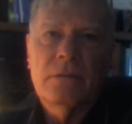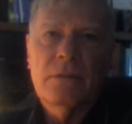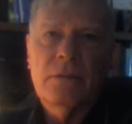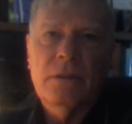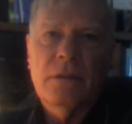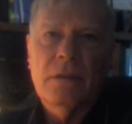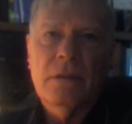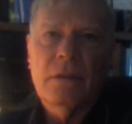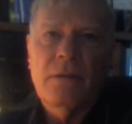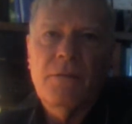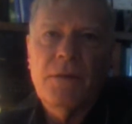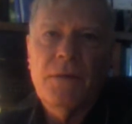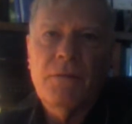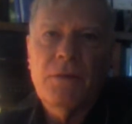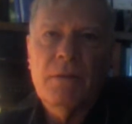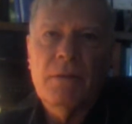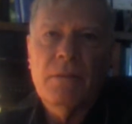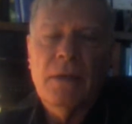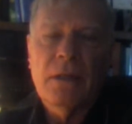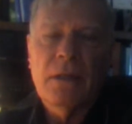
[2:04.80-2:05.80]

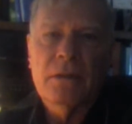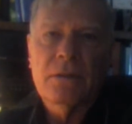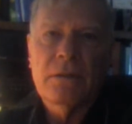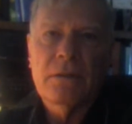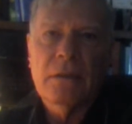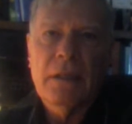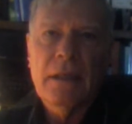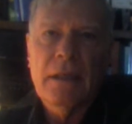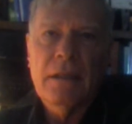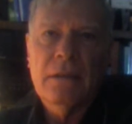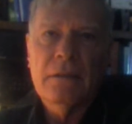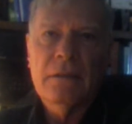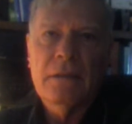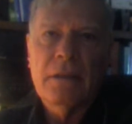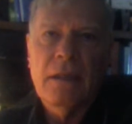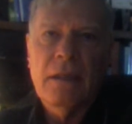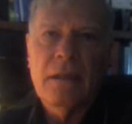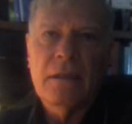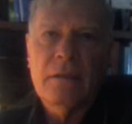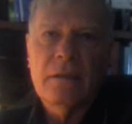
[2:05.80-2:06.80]
250 miles to a gallon
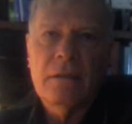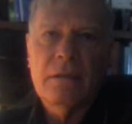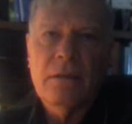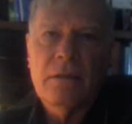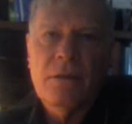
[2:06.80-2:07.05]
at